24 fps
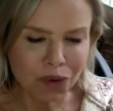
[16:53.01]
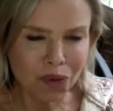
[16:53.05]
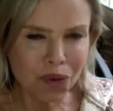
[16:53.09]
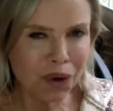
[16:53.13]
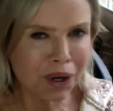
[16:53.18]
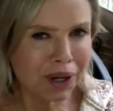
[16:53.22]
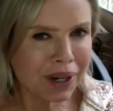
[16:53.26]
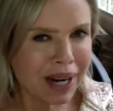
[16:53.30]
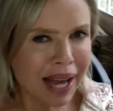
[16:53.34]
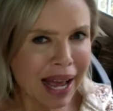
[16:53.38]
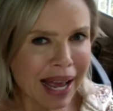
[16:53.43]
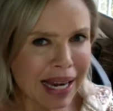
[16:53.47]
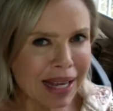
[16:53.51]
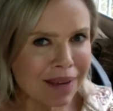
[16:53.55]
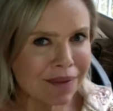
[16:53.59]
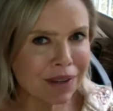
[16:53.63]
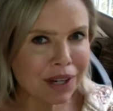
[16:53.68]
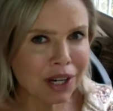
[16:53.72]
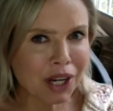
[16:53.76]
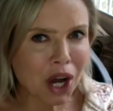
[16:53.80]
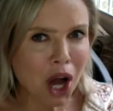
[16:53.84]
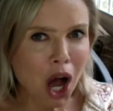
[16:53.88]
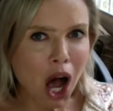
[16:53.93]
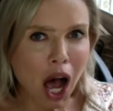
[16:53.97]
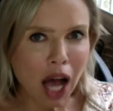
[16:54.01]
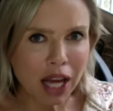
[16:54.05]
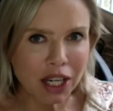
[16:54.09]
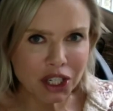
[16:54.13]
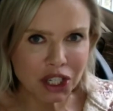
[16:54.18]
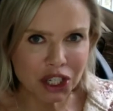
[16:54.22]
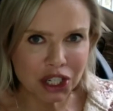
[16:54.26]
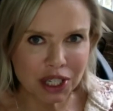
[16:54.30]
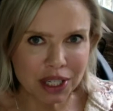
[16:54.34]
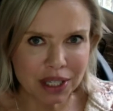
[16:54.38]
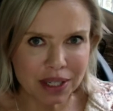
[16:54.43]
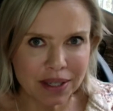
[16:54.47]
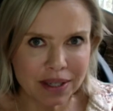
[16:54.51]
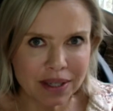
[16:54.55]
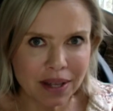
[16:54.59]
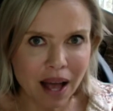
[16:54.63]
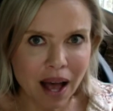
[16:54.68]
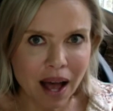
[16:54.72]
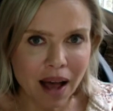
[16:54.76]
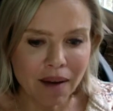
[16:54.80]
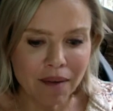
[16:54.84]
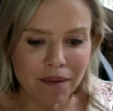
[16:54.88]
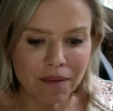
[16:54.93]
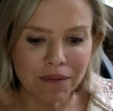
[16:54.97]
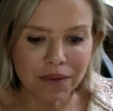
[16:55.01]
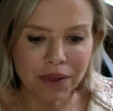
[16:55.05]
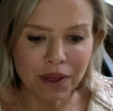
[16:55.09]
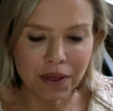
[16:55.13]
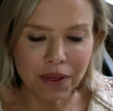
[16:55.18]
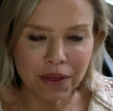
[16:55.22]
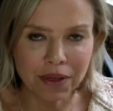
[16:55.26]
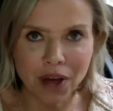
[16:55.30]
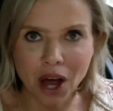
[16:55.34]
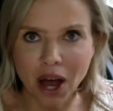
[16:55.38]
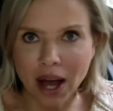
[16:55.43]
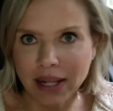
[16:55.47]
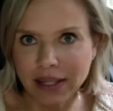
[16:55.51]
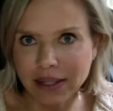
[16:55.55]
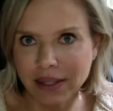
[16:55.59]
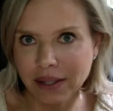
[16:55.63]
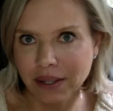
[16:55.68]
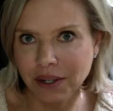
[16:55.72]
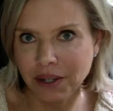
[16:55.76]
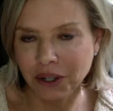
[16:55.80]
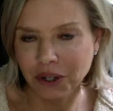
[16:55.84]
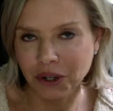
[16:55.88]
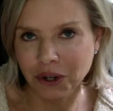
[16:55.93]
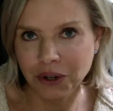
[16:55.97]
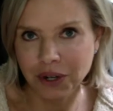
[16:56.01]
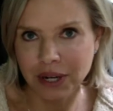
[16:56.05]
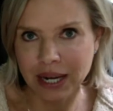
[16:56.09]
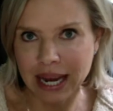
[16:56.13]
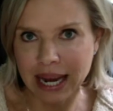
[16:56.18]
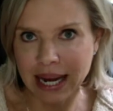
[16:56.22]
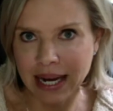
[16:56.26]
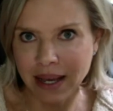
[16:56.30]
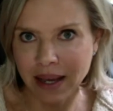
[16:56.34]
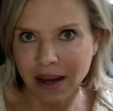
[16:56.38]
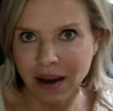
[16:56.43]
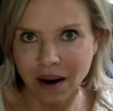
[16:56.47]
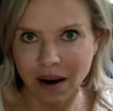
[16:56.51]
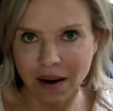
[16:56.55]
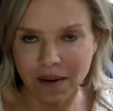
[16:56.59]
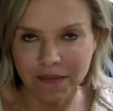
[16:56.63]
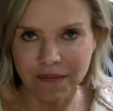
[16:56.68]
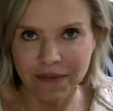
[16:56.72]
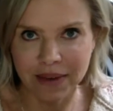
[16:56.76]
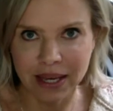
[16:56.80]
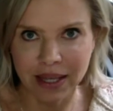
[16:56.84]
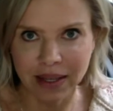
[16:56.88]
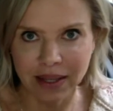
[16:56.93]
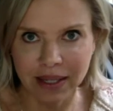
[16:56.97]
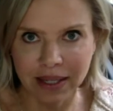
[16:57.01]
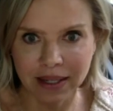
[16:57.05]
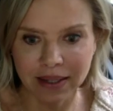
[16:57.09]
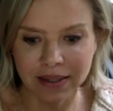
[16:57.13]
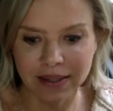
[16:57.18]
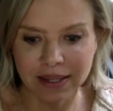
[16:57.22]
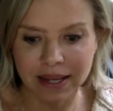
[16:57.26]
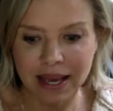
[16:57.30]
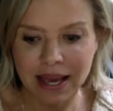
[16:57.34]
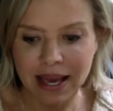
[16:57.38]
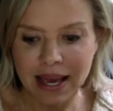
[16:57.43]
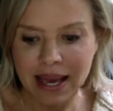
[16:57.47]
we're not even conscious of the thoughts that are creating our feelings.